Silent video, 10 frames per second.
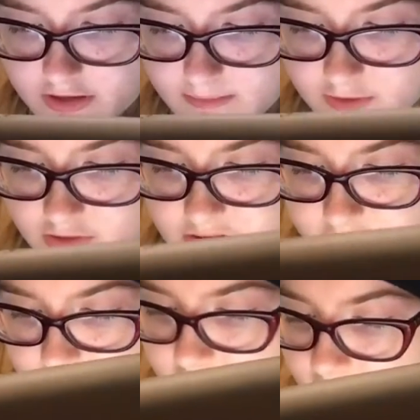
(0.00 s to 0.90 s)
name until you
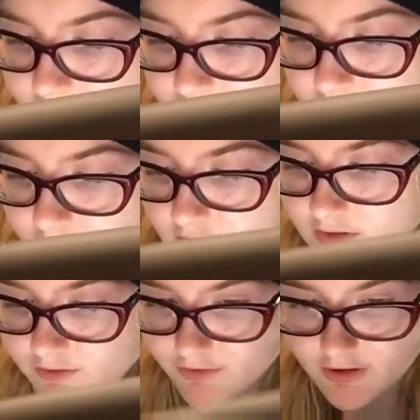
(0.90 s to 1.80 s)
get tired?
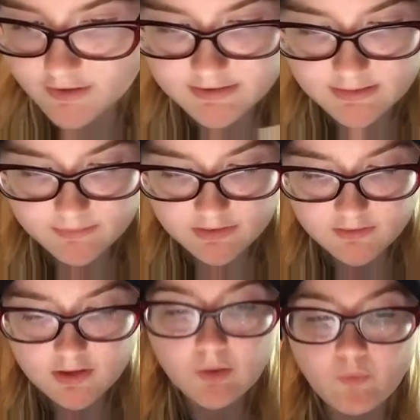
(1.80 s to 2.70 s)
You're caught
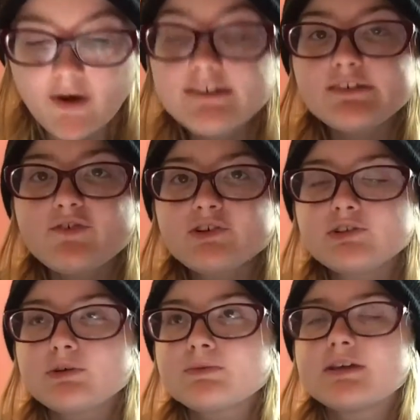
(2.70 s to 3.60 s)
accepting. Why is everyone
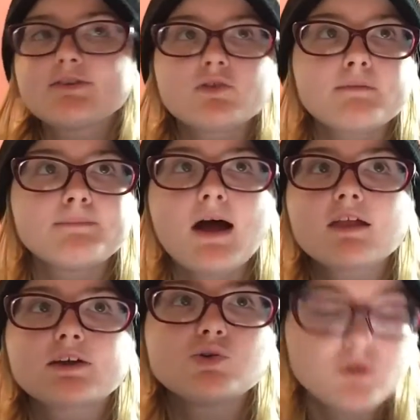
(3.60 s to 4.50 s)
so obsessed with the bot?
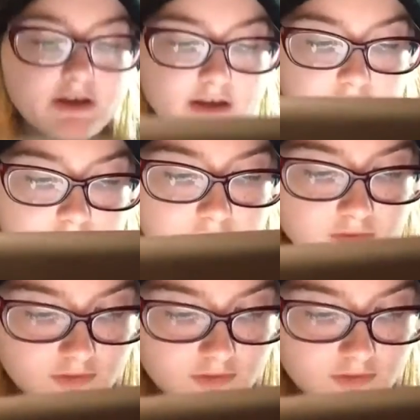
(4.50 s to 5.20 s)
Like, who cares?